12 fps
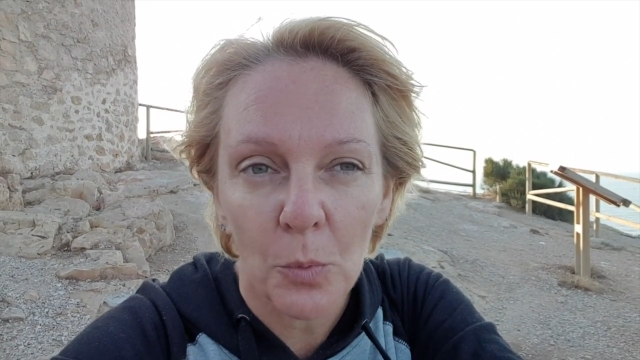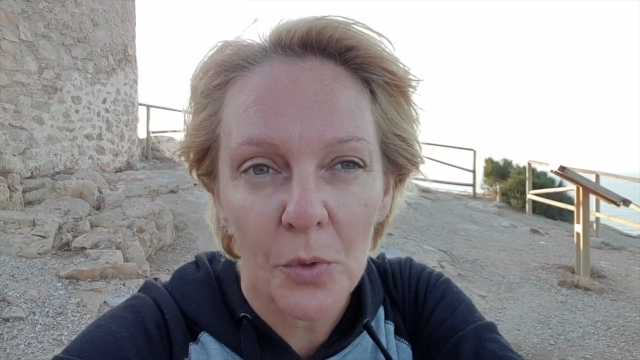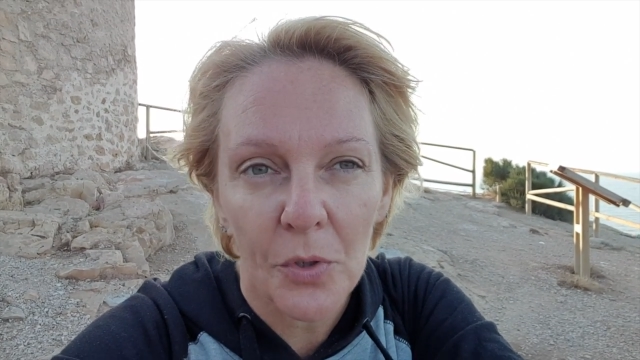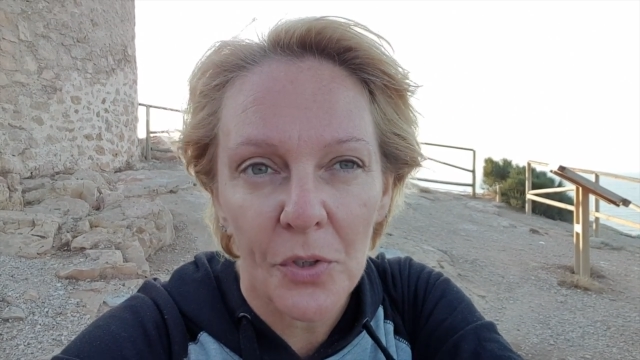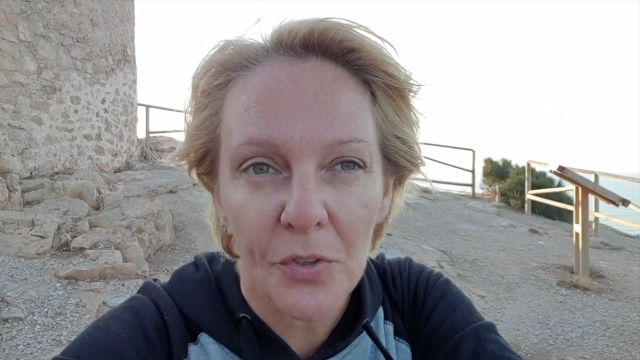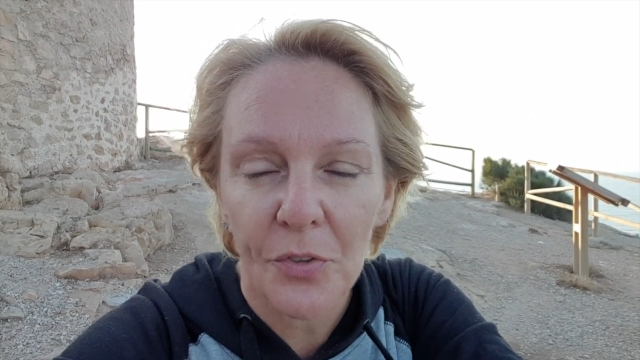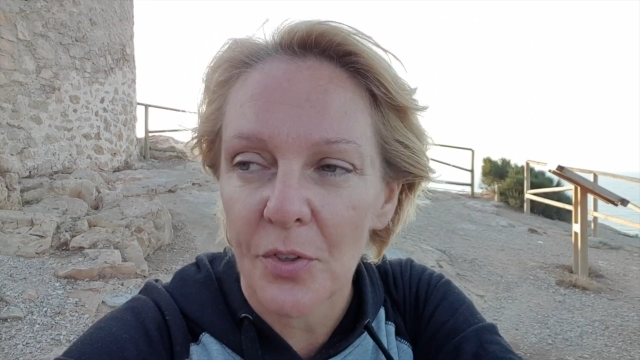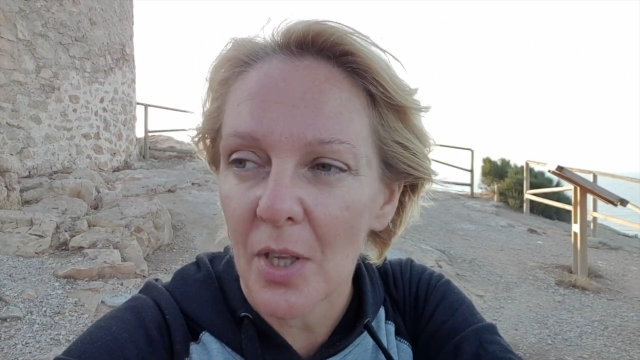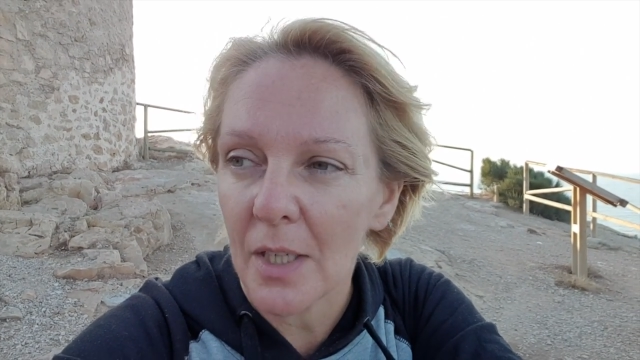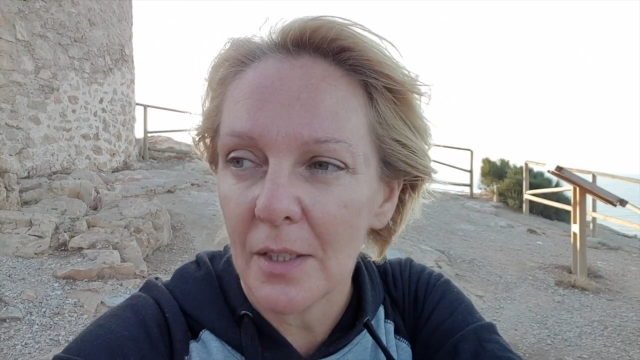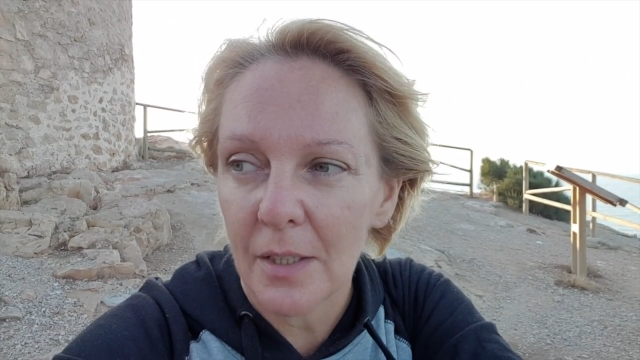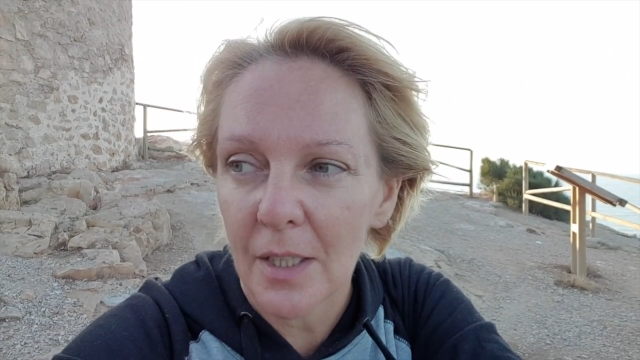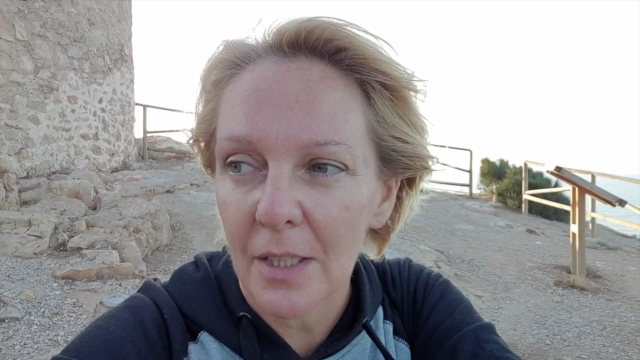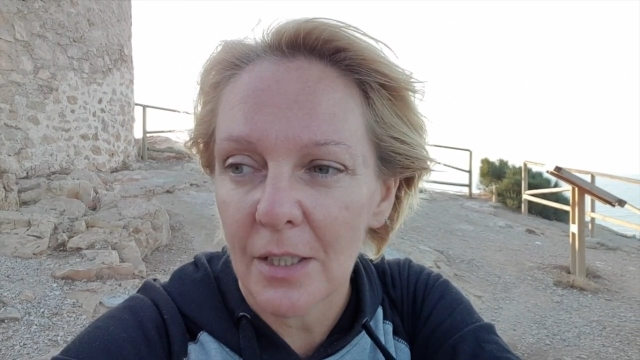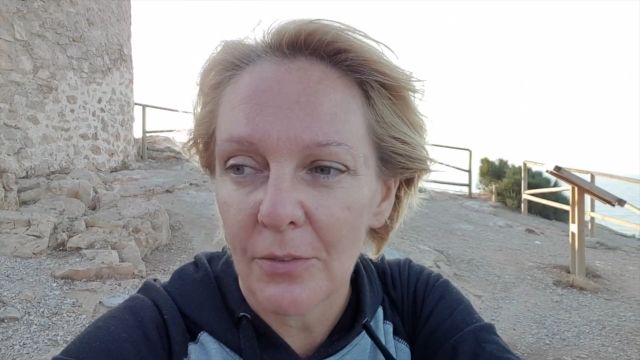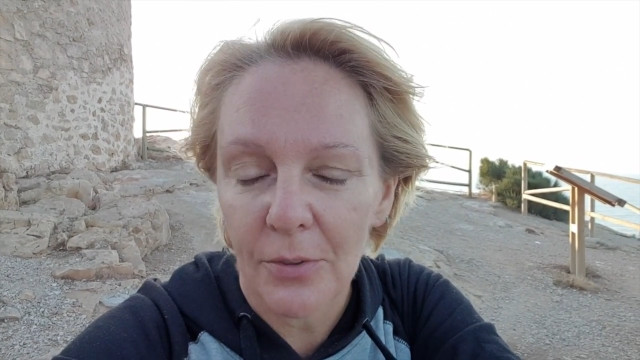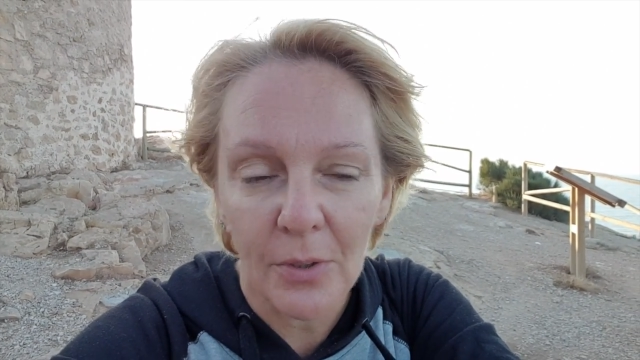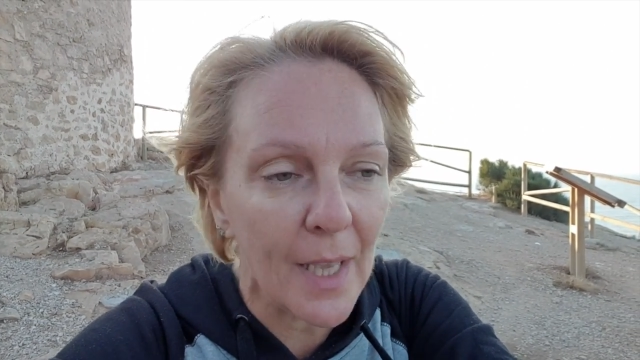words ideally
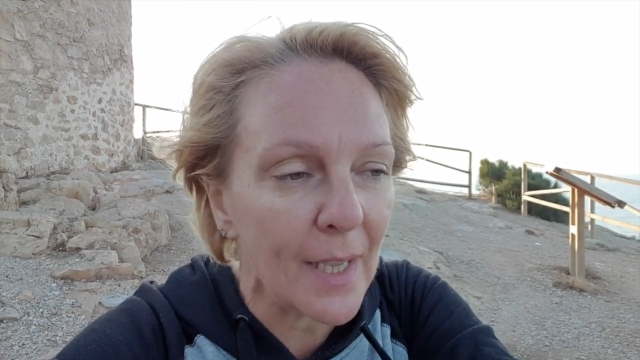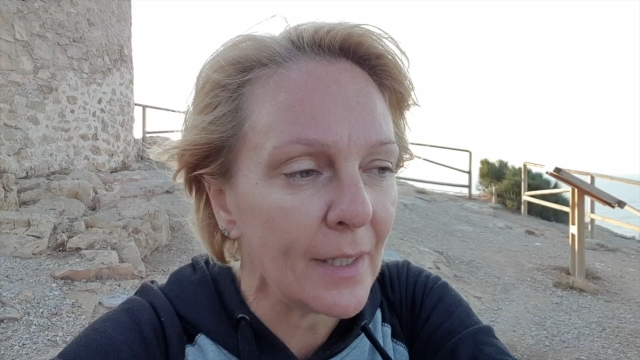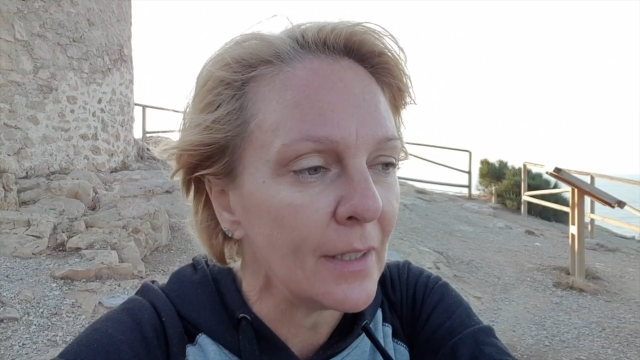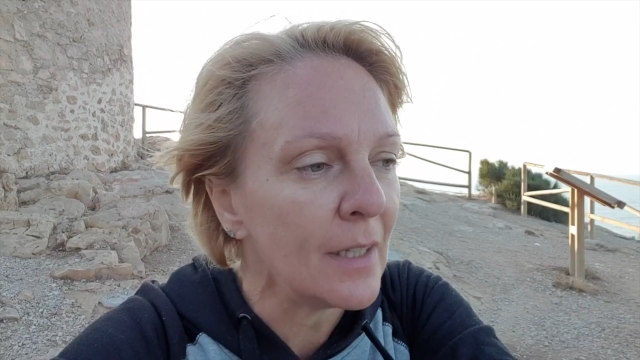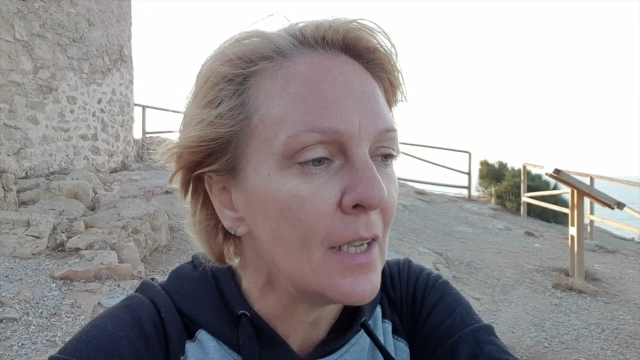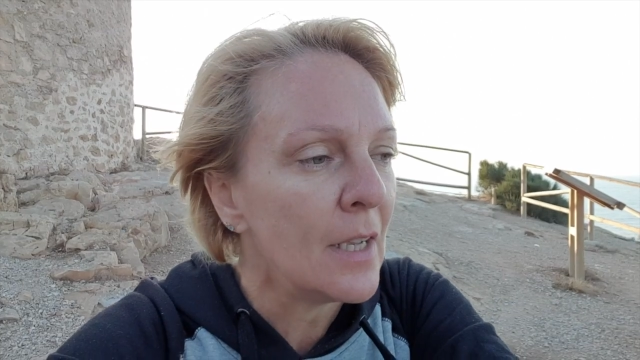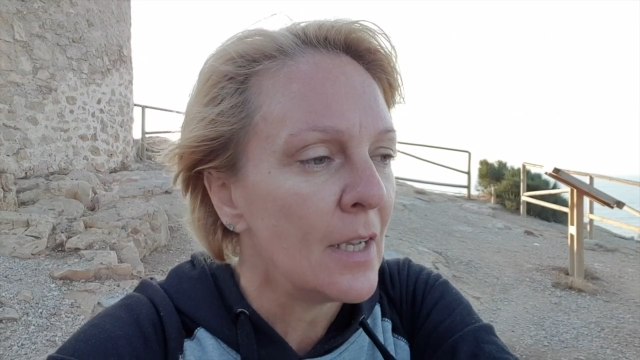if you can,